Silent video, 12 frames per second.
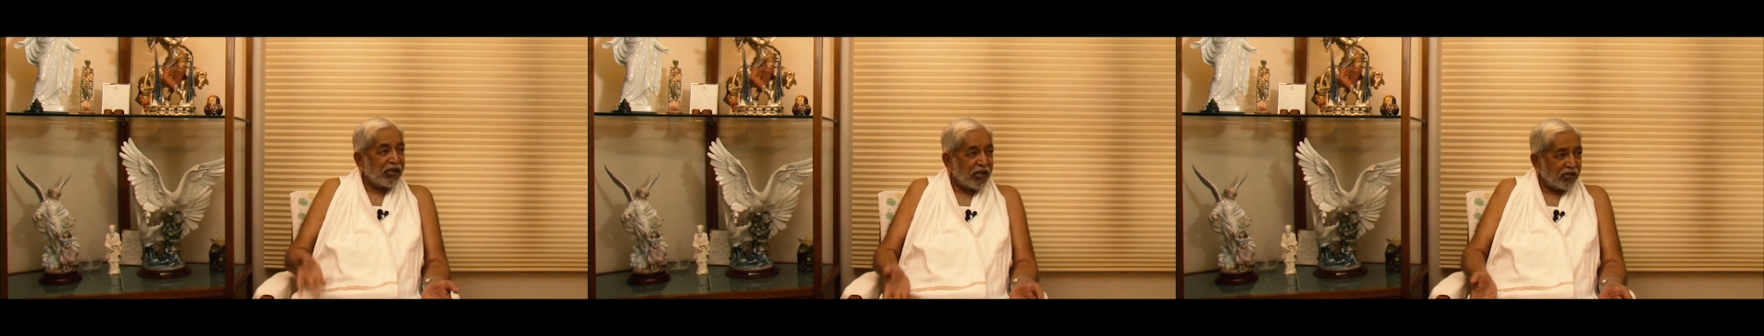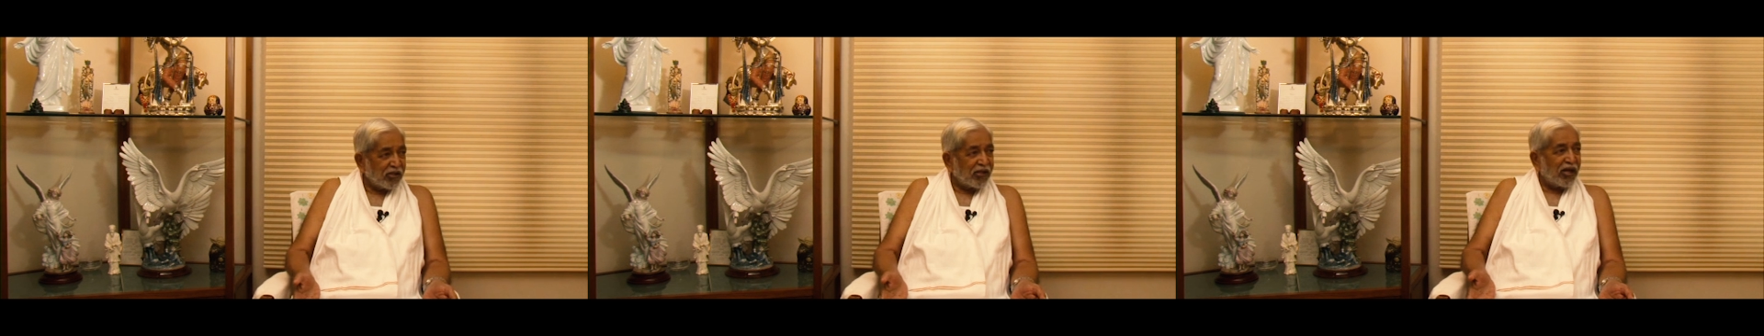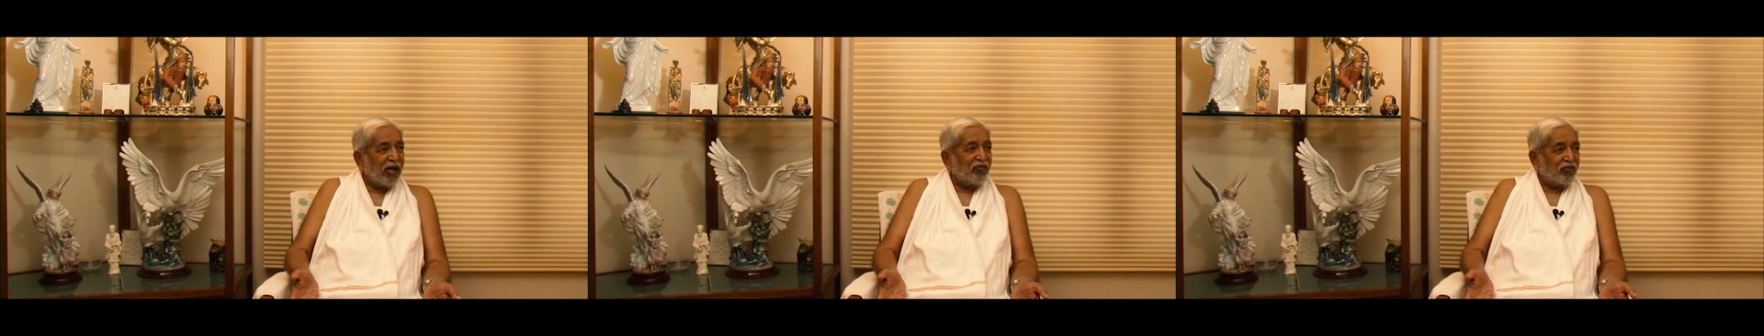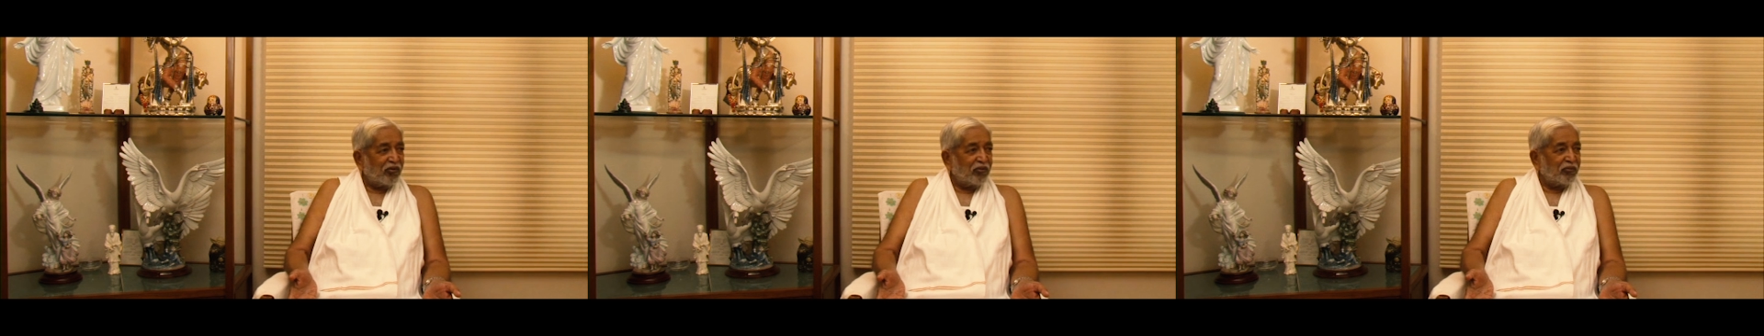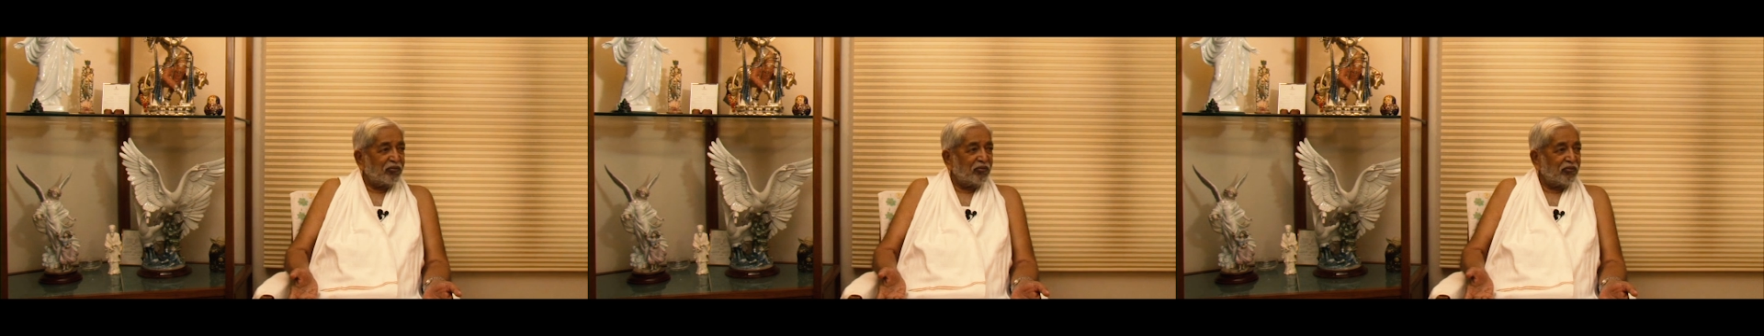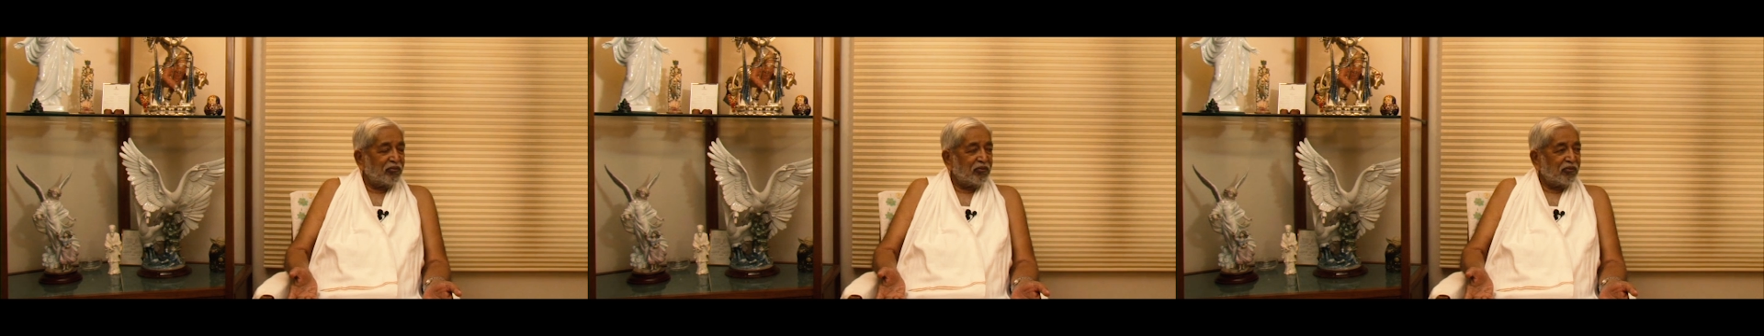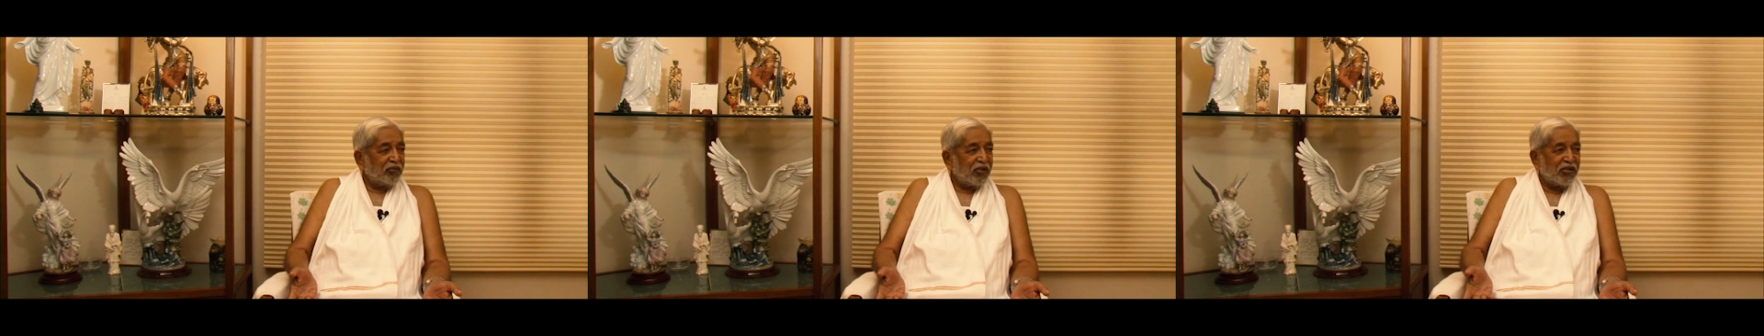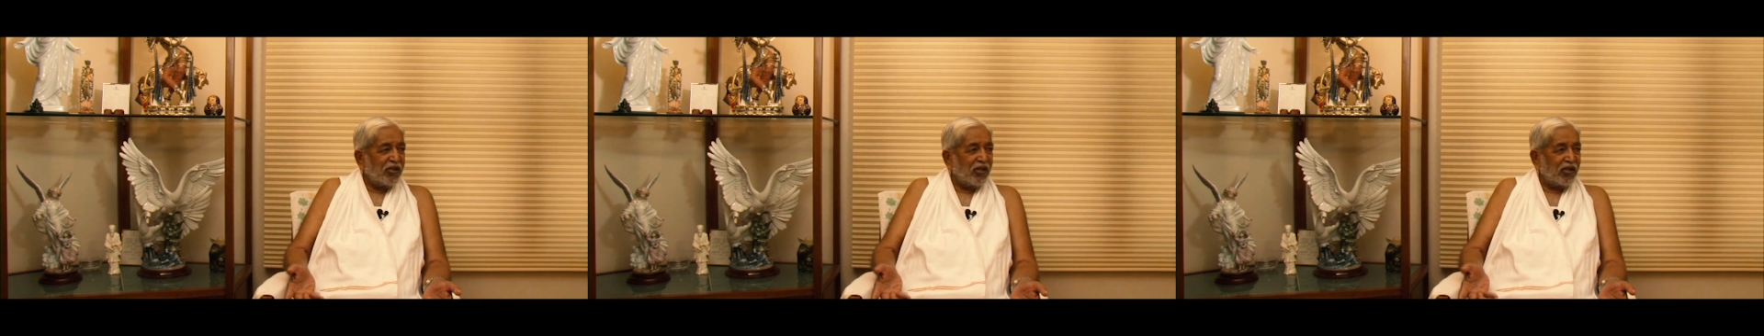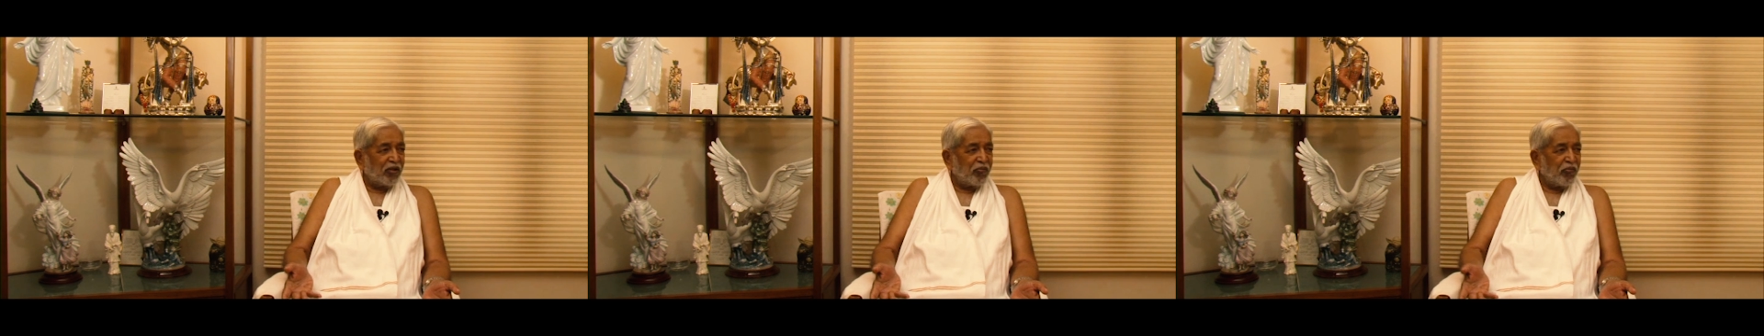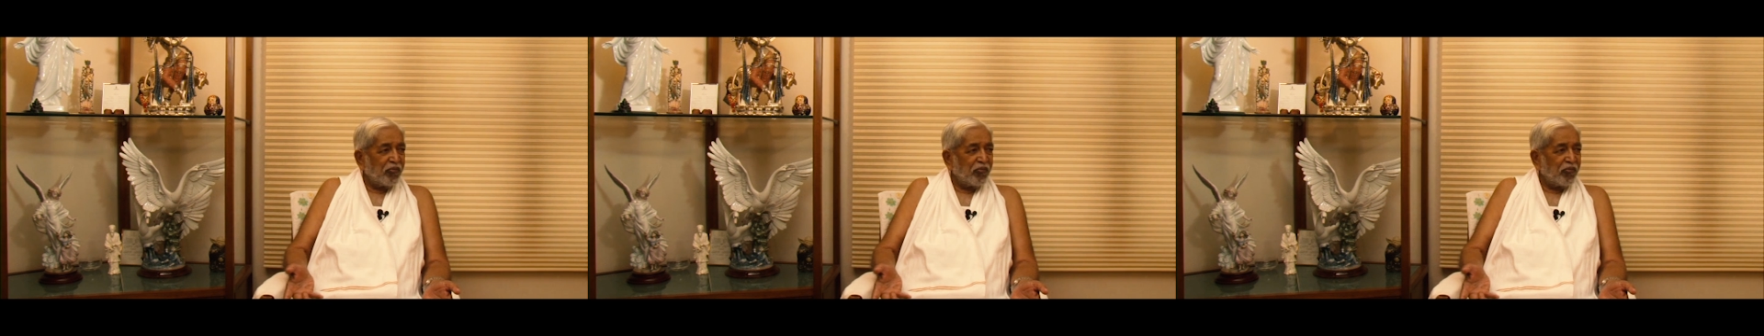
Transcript: he doesn't have. Isn't it?